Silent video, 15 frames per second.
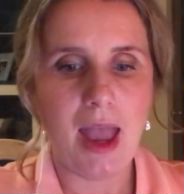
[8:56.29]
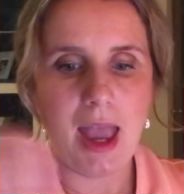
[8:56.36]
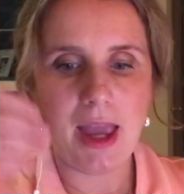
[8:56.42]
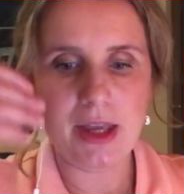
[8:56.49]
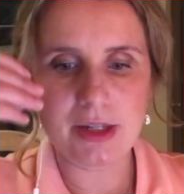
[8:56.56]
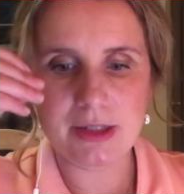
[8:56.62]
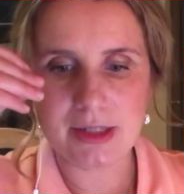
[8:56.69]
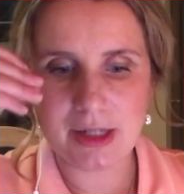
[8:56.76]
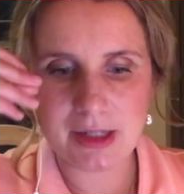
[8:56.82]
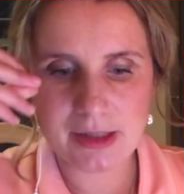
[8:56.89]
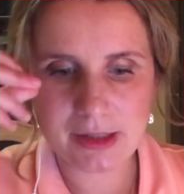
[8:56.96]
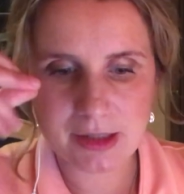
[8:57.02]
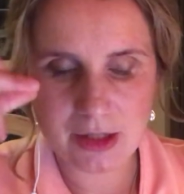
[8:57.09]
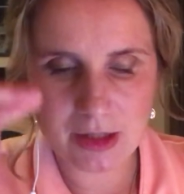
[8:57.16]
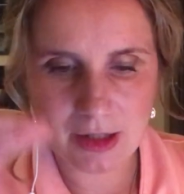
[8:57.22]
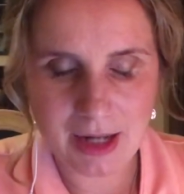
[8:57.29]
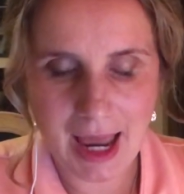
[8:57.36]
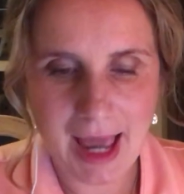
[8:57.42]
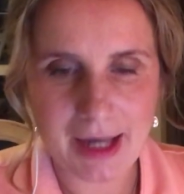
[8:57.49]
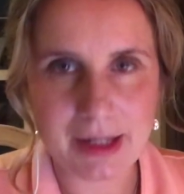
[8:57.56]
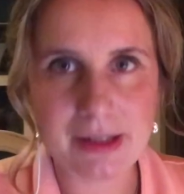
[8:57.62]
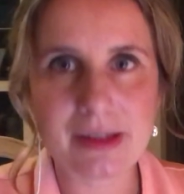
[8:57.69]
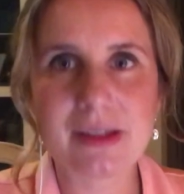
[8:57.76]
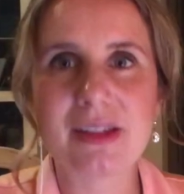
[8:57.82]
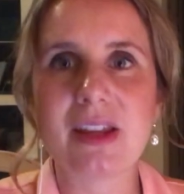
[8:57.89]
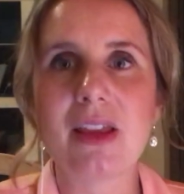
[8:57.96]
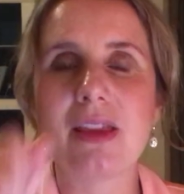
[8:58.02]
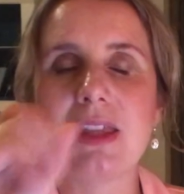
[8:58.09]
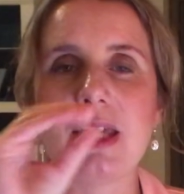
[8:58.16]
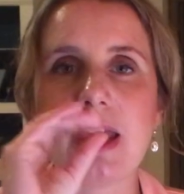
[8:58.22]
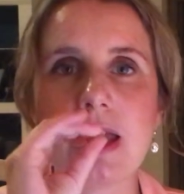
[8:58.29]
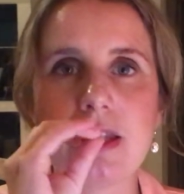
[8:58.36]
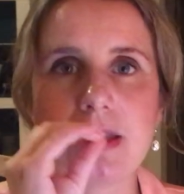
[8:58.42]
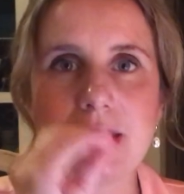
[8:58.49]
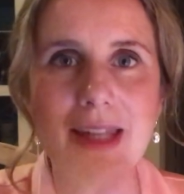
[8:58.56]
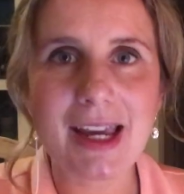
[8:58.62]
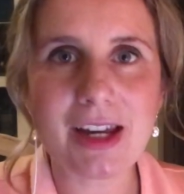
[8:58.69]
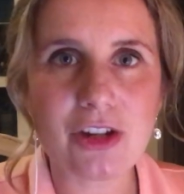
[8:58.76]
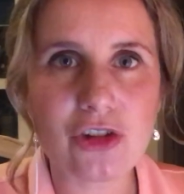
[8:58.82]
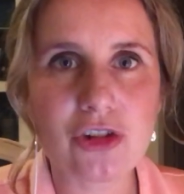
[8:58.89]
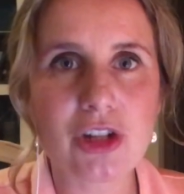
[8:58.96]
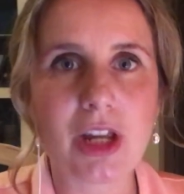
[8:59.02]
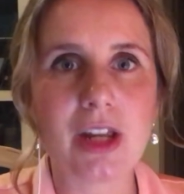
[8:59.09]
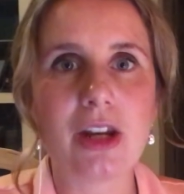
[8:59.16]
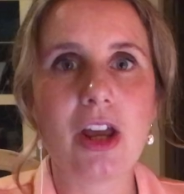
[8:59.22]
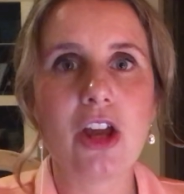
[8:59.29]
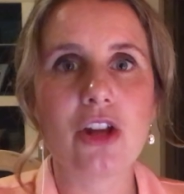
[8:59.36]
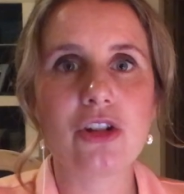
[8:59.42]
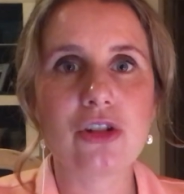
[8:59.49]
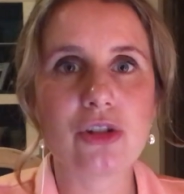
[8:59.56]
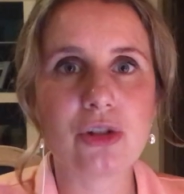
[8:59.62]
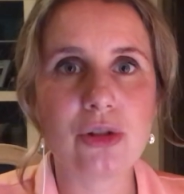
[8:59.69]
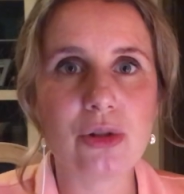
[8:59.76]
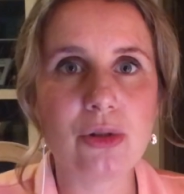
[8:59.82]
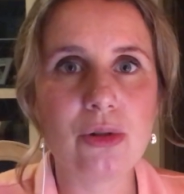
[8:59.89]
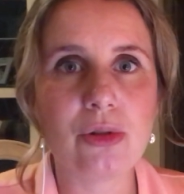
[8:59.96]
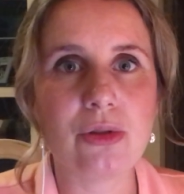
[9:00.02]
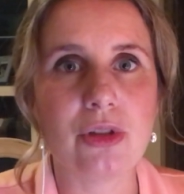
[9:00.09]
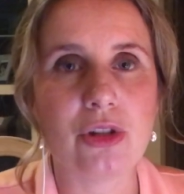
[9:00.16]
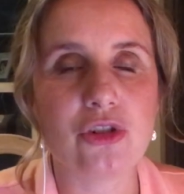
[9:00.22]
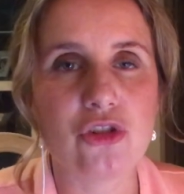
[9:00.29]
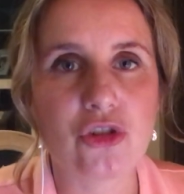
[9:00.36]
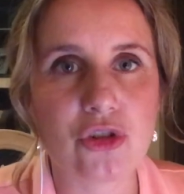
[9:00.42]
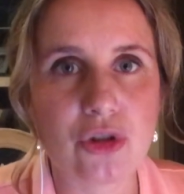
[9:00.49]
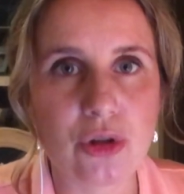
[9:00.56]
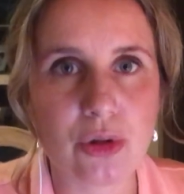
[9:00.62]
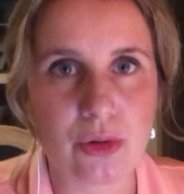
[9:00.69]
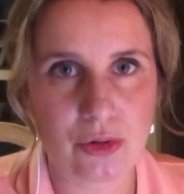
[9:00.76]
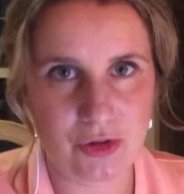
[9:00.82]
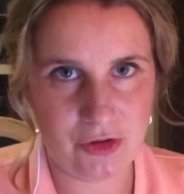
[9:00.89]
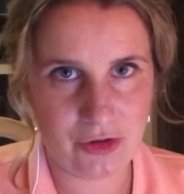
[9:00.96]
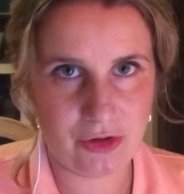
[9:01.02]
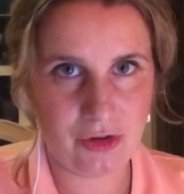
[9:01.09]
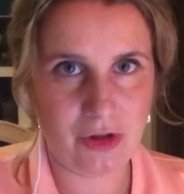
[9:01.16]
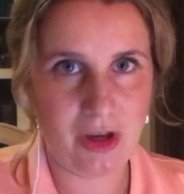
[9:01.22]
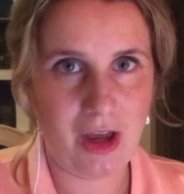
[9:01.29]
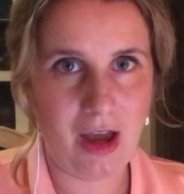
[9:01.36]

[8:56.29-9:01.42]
it disconnects the addiction to the juice,